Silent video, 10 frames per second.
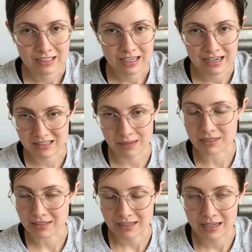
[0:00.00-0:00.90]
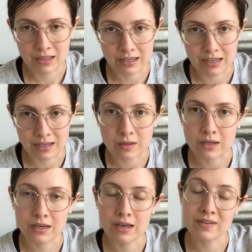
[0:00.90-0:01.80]
accepted in the in
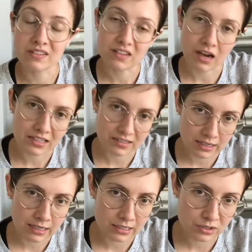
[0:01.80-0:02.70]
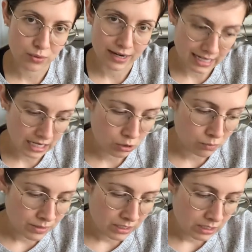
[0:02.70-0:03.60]
the in the size that it is right now.
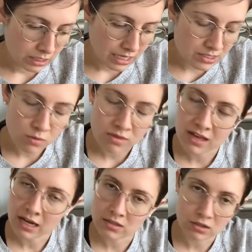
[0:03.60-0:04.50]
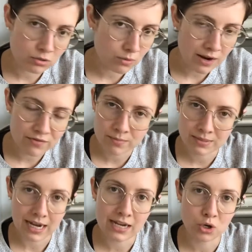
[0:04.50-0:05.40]
And so that's all derived from
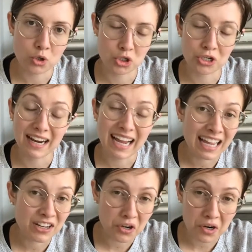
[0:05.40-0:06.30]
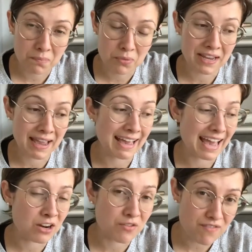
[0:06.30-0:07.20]
diet culture and our upbringing
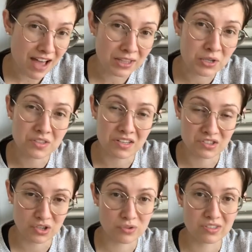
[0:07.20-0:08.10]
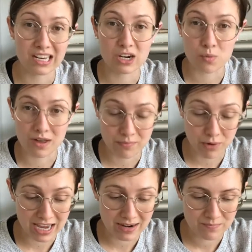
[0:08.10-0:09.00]
and values associated with
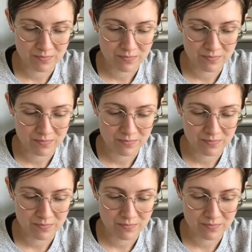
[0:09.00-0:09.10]
weight.